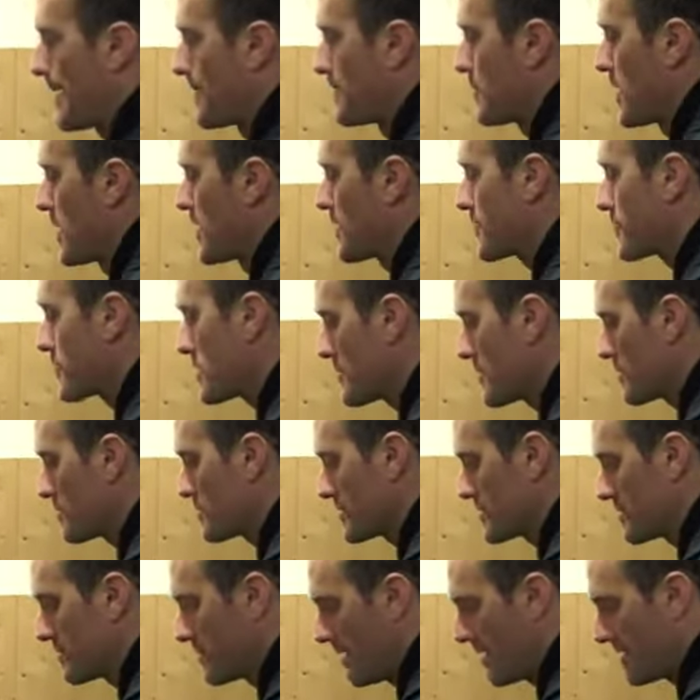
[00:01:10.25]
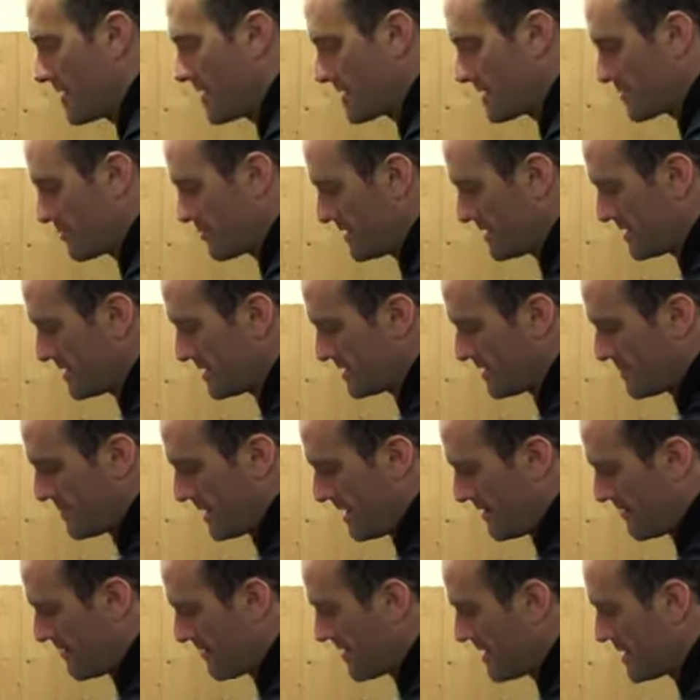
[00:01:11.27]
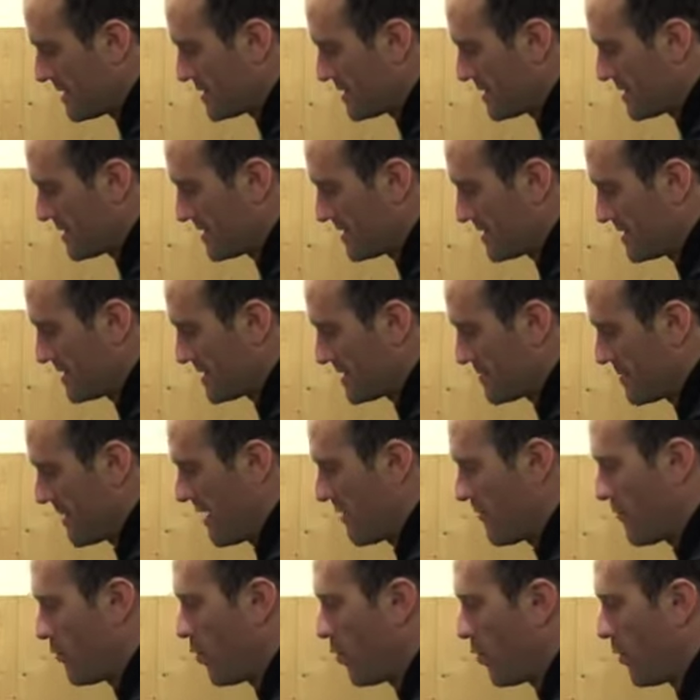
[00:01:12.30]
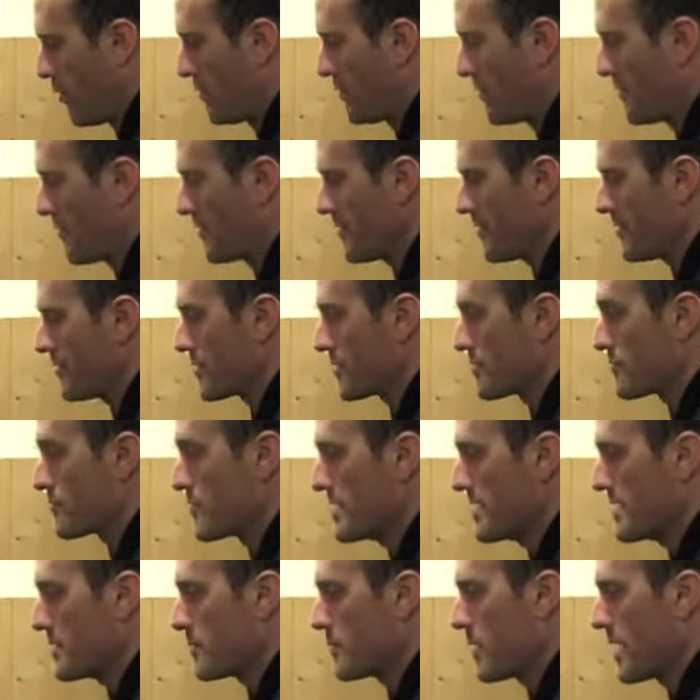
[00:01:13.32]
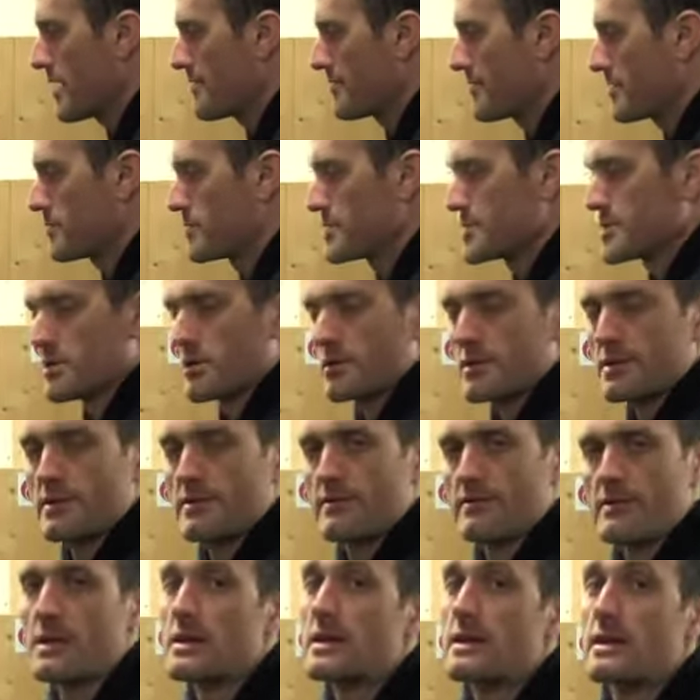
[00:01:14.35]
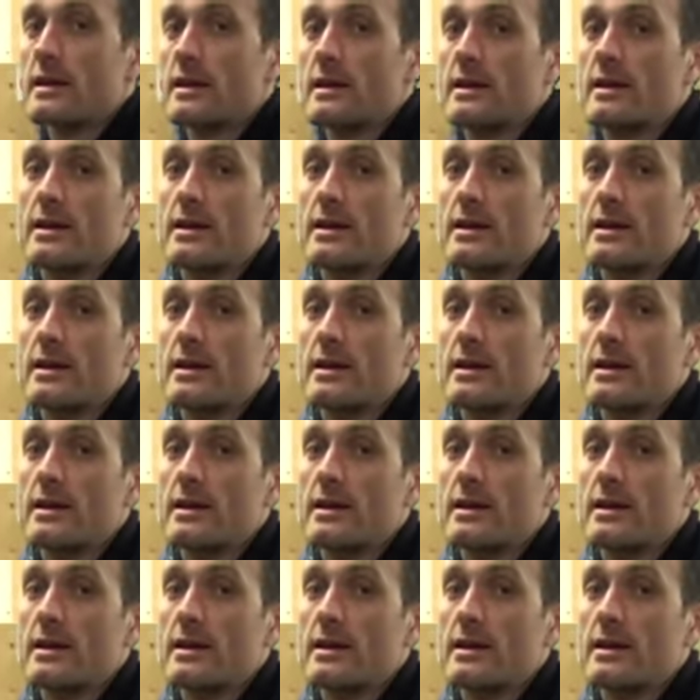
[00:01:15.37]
A 3mm suit like this with this amount of features and this amount of warmth you can really wear for the majority of the year.